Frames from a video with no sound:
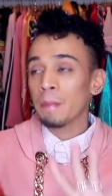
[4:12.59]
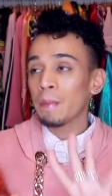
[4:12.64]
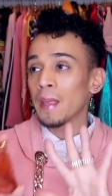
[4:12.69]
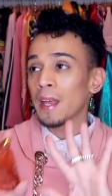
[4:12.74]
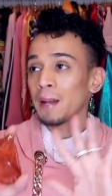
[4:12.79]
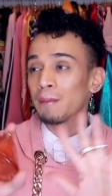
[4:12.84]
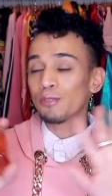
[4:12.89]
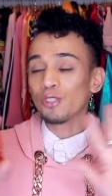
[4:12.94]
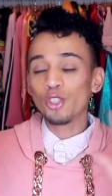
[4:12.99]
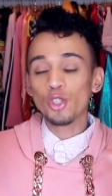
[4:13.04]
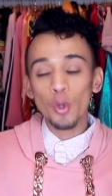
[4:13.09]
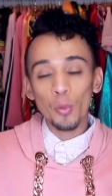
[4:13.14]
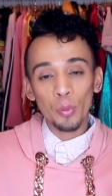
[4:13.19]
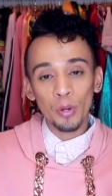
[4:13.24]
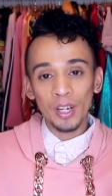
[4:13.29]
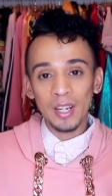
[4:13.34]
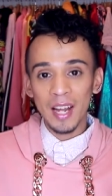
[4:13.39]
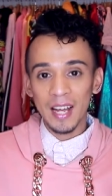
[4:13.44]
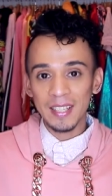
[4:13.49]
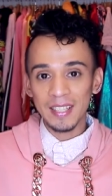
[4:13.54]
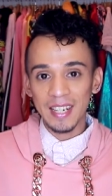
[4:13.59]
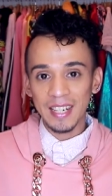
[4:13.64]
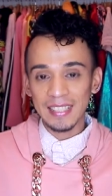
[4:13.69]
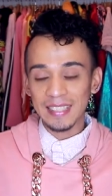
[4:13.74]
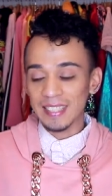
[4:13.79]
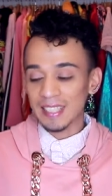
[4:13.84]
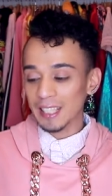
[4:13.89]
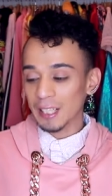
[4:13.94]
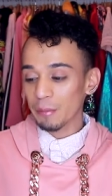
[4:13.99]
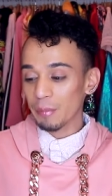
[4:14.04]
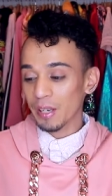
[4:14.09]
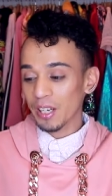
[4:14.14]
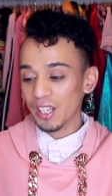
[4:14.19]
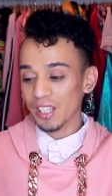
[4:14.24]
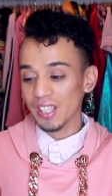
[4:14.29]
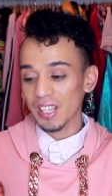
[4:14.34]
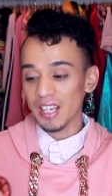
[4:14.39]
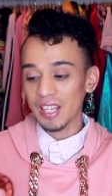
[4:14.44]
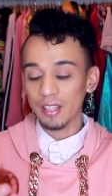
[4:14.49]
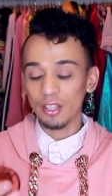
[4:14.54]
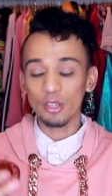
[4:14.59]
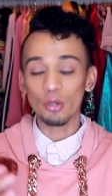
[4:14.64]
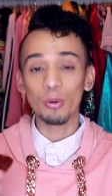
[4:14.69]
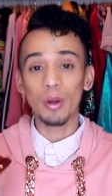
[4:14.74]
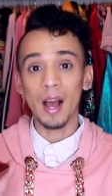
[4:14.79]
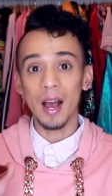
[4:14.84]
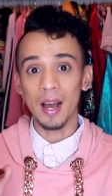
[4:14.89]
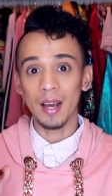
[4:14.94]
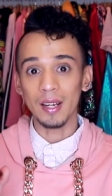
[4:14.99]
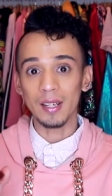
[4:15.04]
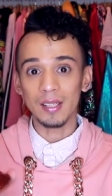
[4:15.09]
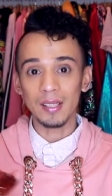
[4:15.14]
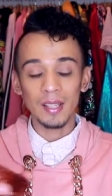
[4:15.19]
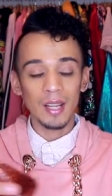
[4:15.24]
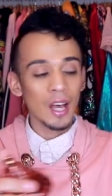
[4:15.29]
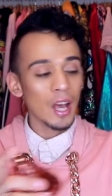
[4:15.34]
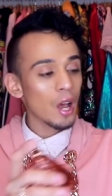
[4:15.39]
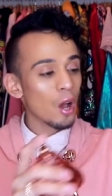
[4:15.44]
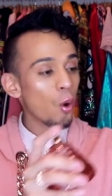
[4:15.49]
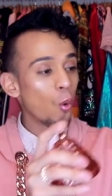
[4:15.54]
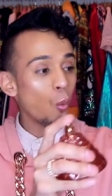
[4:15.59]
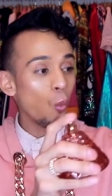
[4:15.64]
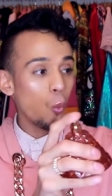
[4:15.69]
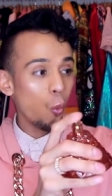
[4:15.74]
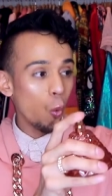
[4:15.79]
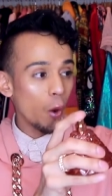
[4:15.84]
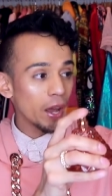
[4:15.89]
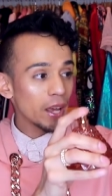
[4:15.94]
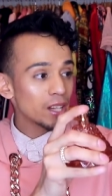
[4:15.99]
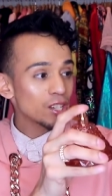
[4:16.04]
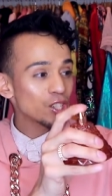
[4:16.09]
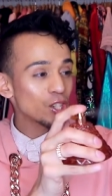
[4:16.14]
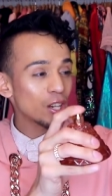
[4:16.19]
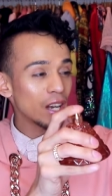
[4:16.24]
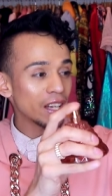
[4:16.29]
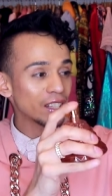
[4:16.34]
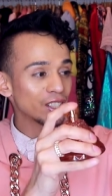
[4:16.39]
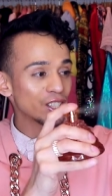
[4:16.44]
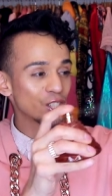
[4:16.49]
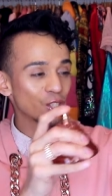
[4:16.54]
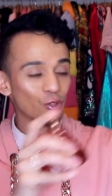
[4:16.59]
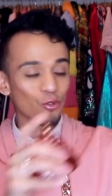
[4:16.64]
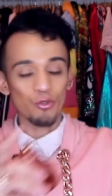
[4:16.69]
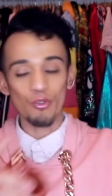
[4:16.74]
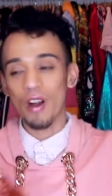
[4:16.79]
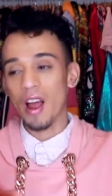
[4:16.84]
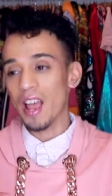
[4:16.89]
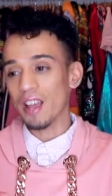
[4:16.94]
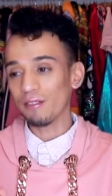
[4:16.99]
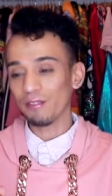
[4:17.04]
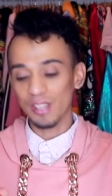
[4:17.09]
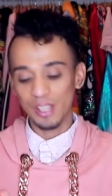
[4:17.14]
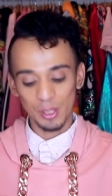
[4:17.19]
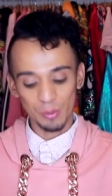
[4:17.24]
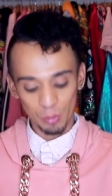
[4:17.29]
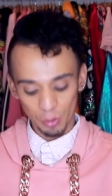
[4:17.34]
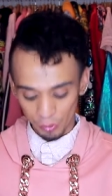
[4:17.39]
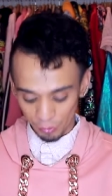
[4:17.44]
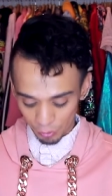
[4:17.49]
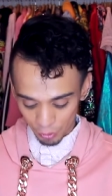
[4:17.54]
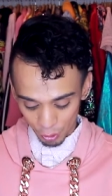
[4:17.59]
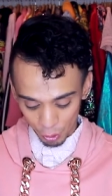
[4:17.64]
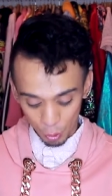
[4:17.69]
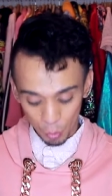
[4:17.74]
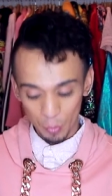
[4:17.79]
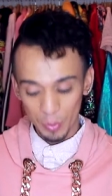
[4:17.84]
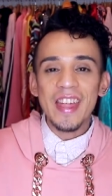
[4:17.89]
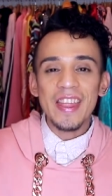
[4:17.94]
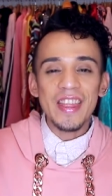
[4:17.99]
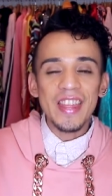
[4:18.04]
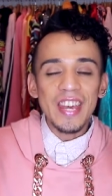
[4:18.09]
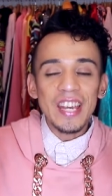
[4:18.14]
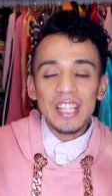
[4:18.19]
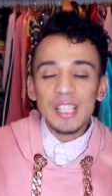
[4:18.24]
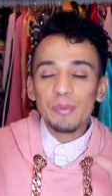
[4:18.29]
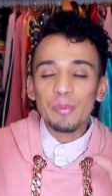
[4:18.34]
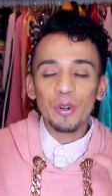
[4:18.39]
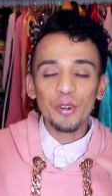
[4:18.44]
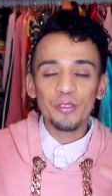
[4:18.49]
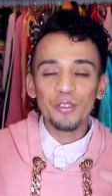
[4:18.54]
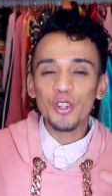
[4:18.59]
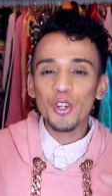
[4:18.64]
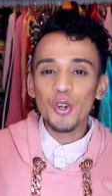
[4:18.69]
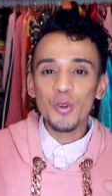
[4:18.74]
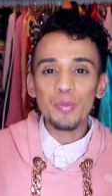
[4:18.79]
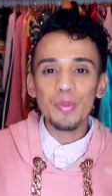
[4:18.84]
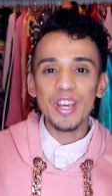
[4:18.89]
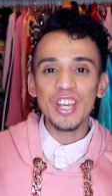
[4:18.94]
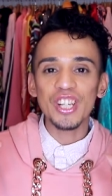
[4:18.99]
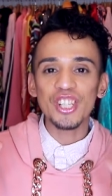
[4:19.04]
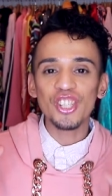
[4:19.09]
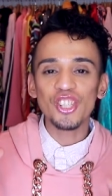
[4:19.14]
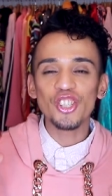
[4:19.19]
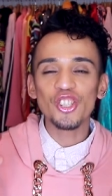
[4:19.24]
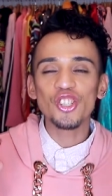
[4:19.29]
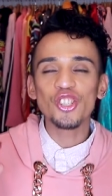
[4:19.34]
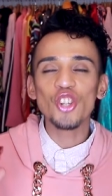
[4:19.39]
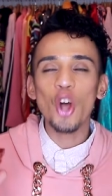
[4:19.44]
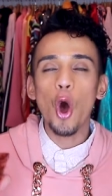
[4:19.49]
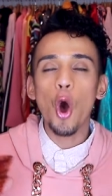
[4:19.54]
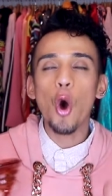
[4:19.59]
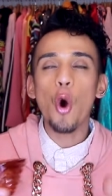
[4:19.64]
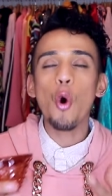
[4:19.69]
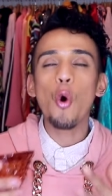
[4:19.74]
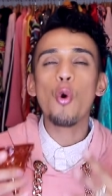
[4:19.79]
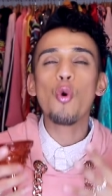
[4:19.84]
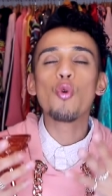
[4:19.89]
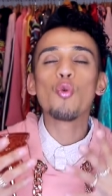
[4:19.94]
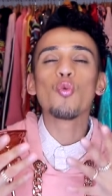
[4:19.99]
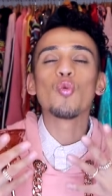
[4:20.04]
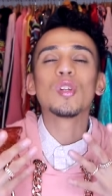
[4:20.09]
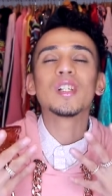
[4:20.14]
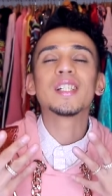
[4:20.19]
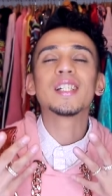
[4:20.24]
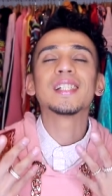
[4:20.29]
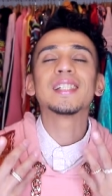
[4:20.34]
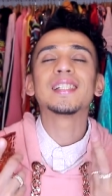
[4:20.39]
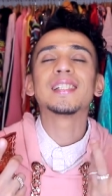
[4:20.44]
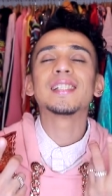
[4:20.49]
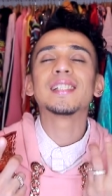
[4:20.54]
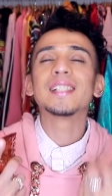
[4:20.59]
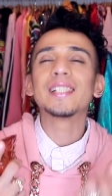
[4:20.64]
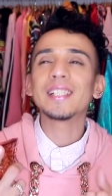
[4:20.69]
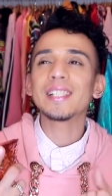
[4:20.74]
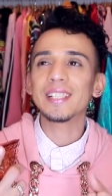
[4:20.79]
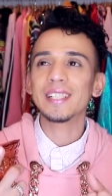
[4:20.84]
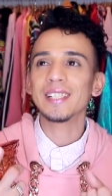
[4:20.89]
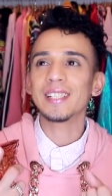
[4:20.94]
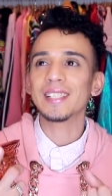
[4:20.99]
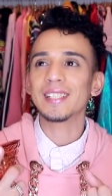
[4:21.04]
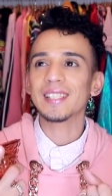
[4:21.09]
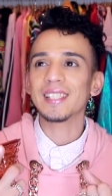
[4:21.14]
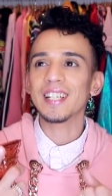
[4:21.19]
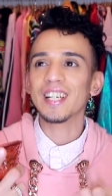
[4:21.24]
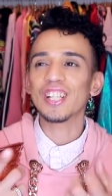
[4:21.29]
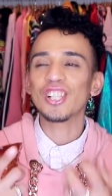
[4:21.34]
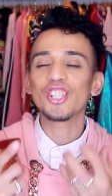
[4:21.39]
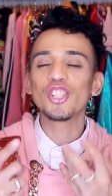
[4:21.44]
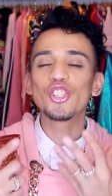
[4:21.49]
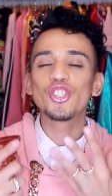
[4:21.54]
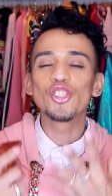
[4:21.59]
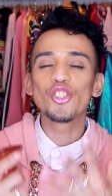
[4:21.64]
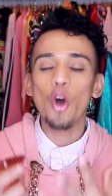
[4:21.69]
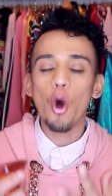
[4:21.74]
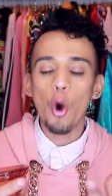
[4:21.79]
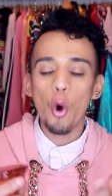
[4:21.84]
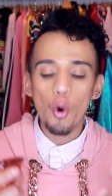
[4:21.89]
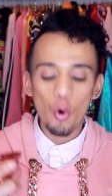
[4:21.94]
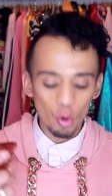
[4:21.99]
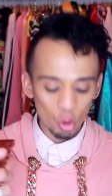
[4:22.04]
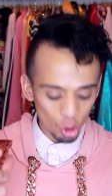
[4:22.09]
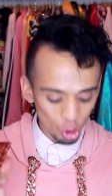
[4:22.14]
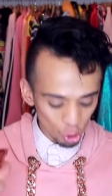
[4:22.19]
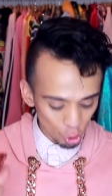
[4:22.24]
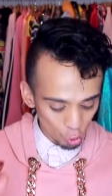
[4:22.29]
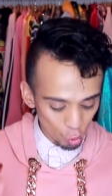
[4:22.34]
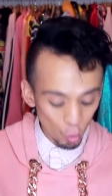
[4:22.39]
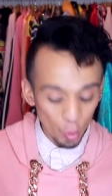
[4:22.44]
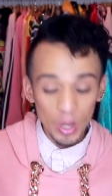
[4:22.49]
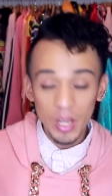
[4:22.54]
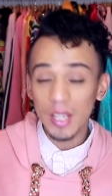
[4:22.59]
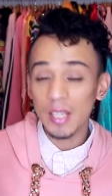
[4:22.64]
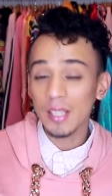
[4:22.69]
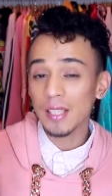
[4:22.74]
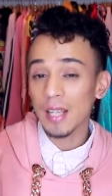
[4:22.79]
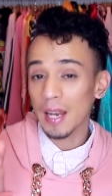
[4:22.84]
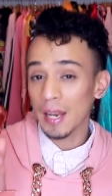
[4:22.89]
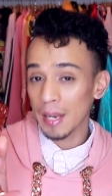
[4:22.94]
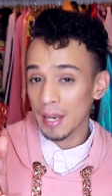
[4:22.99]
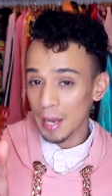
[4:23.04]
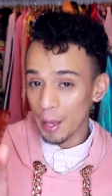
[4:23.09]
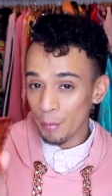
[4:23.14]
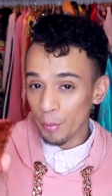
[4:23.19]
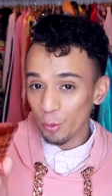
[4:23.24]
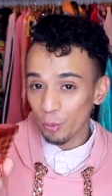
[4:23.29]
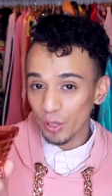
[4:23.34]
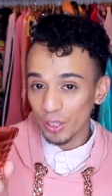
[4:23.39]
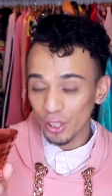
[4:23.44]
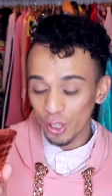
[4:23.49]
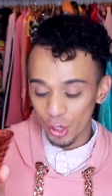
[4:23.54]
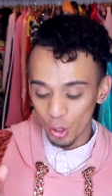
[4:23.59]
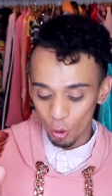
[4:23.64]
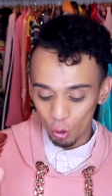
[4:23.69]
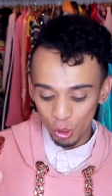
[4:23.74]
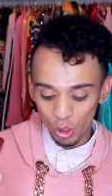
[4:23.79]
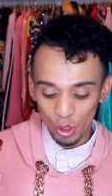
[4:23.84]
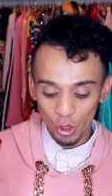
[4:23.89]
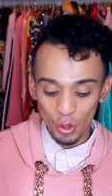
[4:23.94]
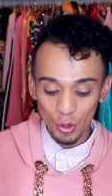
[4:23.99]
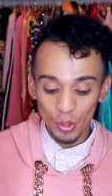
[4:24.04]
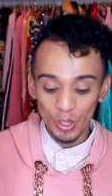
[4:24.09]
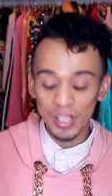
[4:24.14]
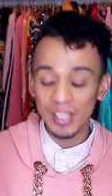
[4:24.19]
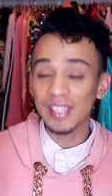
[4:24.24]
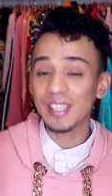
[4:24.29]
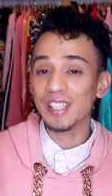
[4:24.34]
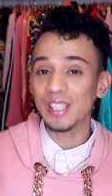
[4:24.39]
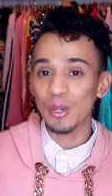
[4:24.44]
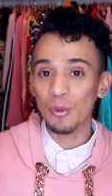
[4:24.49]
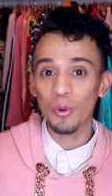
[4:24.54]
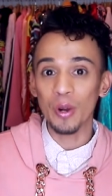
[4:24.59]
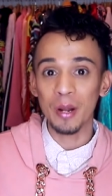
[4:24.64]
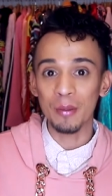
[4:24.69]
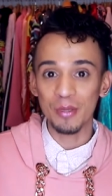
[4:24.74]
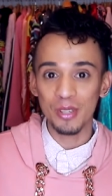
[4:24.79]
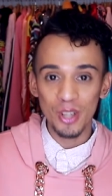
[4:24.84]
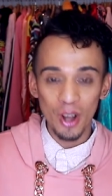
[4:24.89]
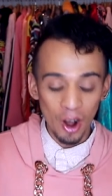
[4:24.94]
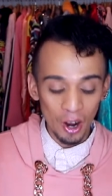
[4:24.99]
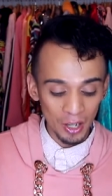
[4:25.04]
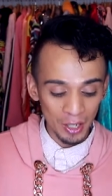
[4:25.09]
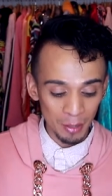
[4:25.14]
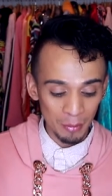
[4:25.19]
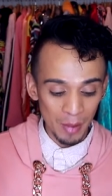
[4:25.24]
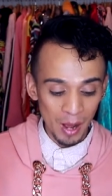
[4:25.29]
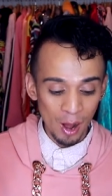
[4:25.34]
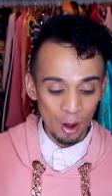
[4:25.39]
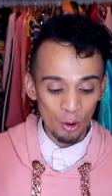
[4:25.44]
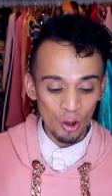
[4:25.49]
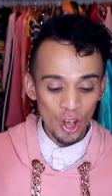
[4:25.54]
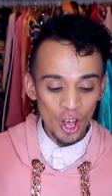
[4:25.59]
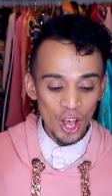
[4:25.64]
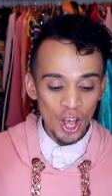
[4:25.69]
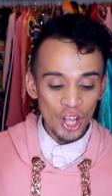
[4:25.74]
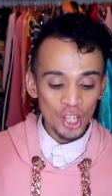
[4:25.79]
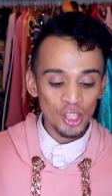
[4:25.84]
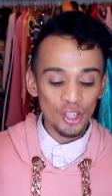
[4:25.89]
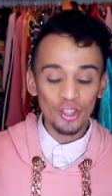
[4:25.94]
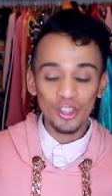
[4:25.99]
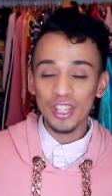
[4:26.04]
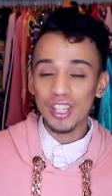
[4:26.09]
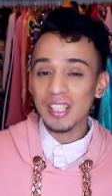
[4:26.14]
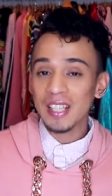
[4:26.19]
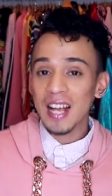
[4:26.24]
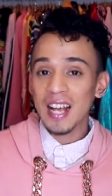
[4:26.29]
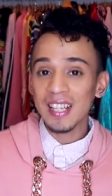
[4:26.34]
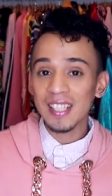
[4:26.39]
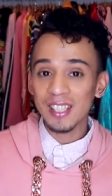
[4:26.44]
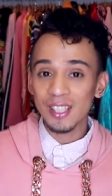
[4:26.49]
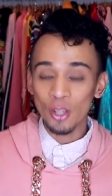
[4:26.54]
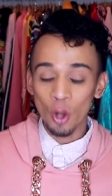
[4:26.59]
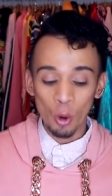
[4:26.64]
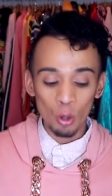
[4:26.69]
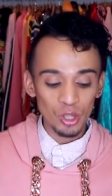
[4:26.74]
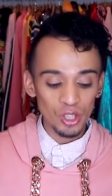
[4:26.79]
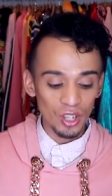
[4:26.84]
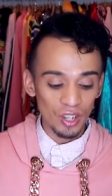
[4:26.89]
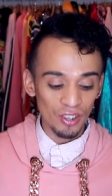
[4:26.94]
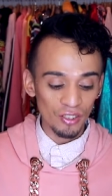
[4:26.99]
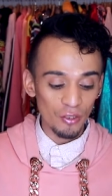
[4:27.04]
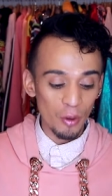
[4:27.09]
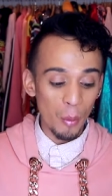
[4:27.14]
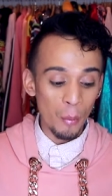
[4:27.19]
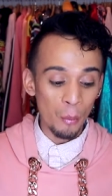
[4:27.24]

and I'm super glad that I did, because you guys, wait till I describe this perfume. This perfume is so delicious, it's so sweet. Let me read the notes so you can see what I'm talking about. So this has notes of